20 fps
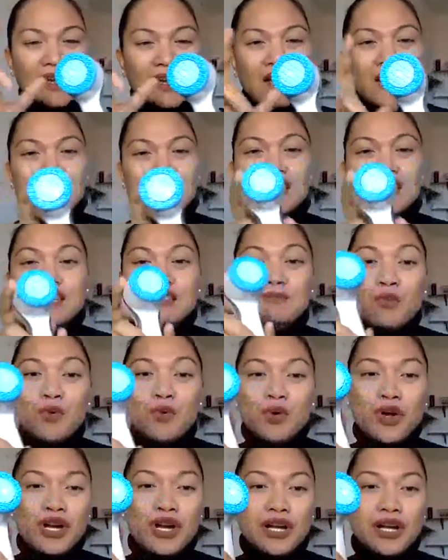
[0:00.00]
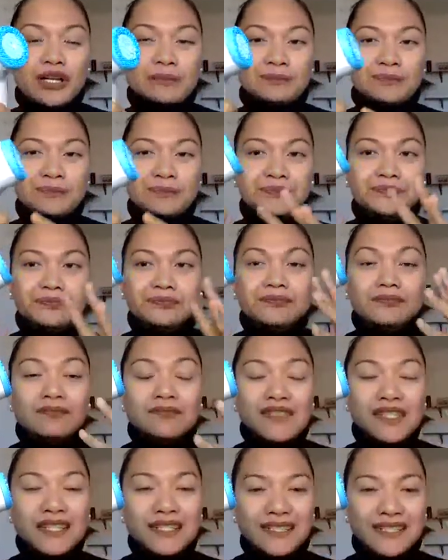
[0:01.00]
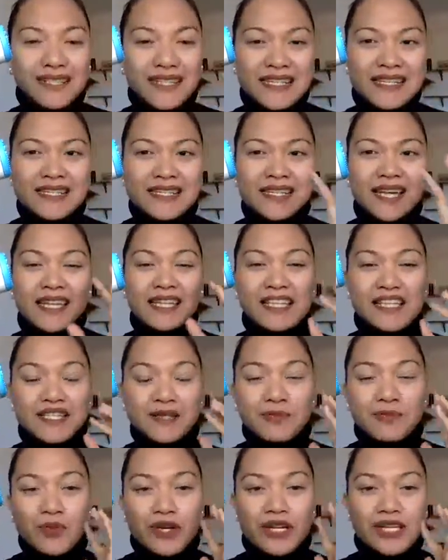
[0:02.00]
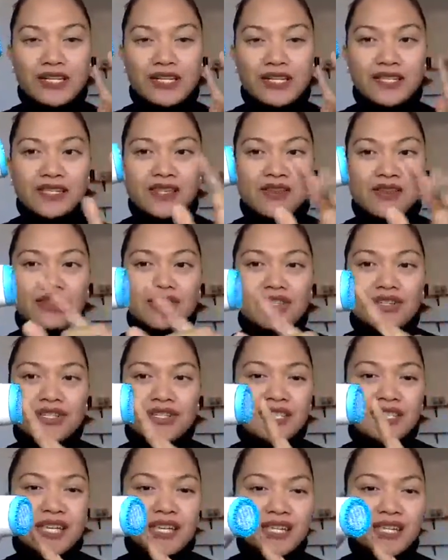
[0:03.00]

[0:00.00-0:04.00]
it's more clean and it's more easy on your skin.